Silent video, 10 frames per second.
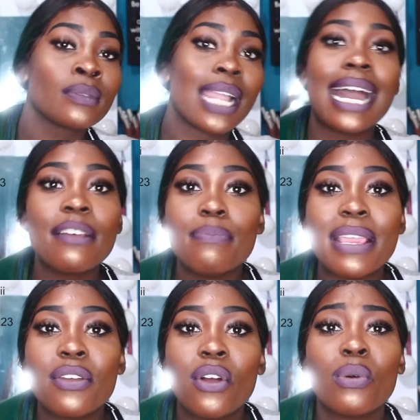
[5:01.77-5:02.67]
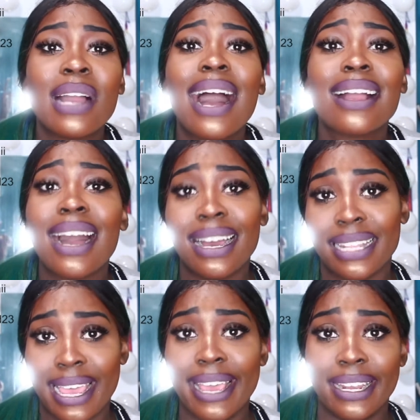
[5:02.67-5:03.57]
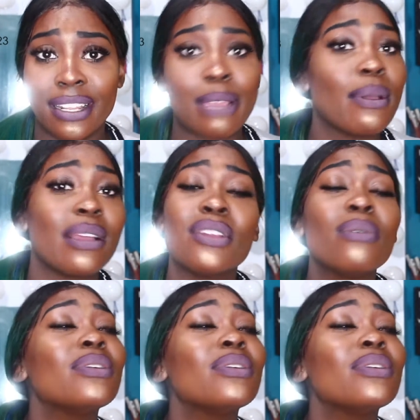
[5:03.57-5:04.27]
kind of make you go gaga in the head. Like, you know